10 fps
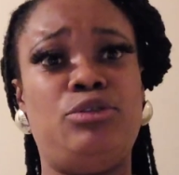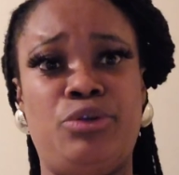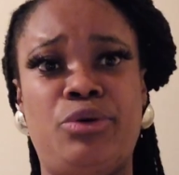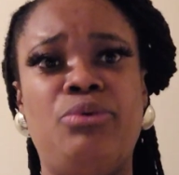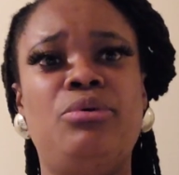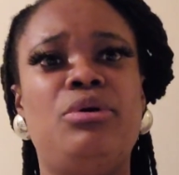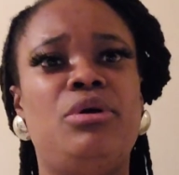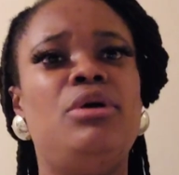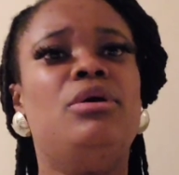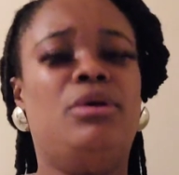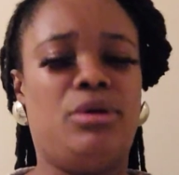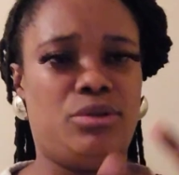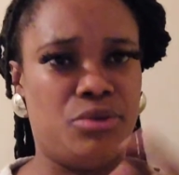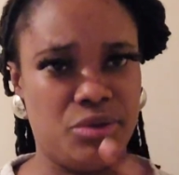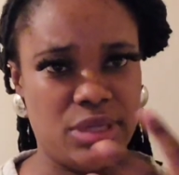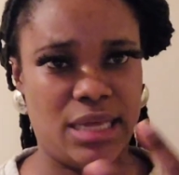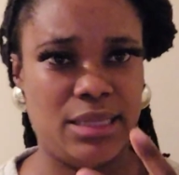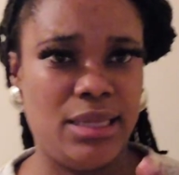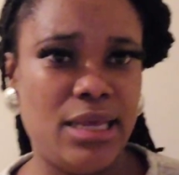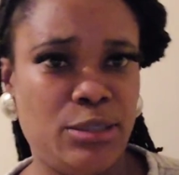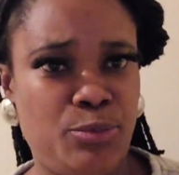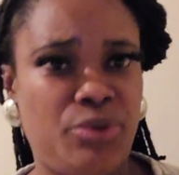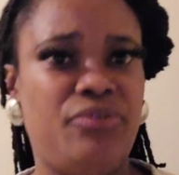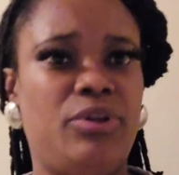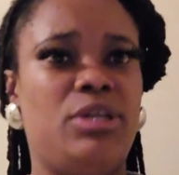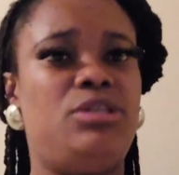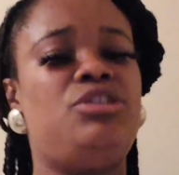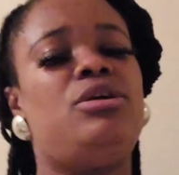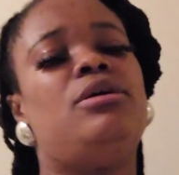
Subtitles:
you know. Those are the less privileged.